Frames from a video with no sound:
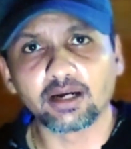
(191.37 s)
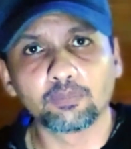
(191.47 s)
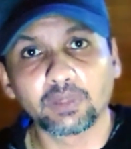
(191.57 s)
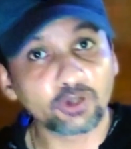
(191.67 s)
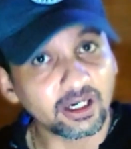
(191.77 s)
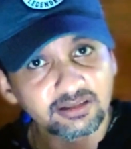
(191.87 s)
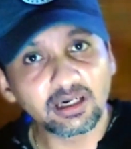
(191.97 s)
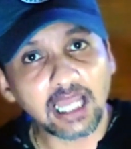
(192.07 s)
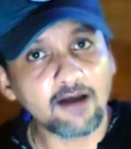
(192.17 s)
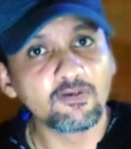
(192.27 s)
But you can still
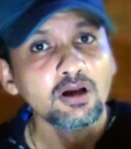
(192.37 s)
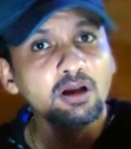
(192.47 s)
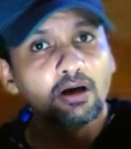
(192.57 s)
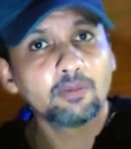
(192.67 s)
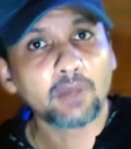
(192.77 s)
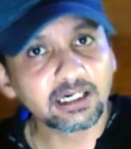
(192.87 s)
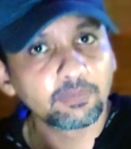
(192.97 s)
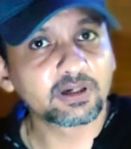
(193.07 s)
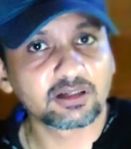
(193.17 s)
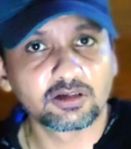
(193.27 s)
have
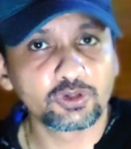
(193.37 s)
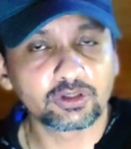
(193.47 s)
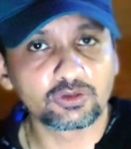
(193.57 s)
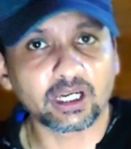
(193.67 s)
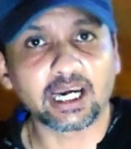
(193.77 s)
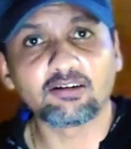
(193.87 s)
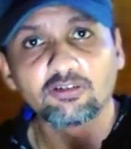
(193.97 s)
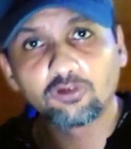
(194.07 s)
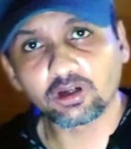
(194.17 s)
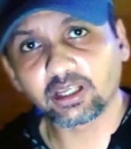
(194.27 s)
multiple resolutions. You can have a
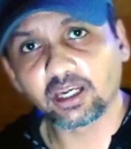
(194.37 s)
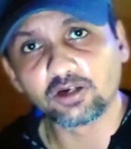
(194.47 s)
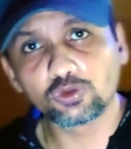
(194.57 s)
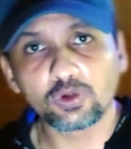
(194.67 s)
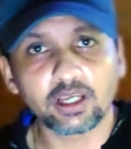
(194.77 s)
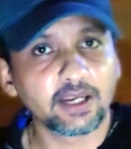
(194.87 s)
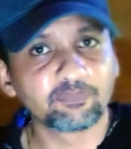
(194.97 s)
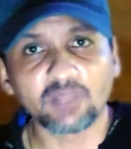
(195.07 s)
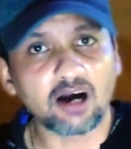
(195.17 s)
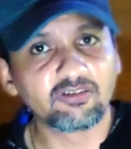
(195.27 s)
4K,
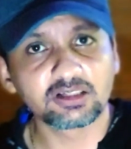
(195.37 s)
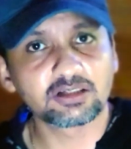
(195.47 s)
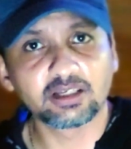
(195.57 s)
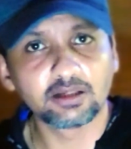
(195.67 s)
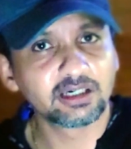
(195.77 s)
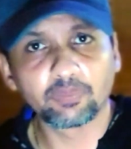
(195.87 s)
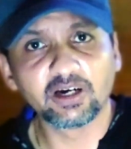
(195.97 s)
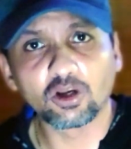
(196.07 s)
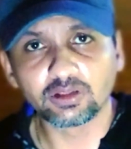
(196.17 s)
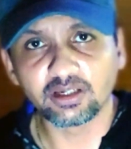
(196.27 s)
2K, half HD,
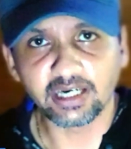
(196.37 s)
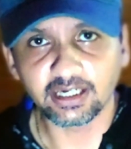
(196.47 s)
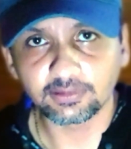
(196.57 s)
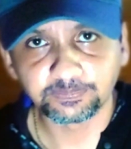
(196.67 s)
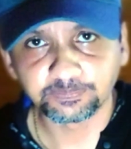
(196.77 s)
depending on the need,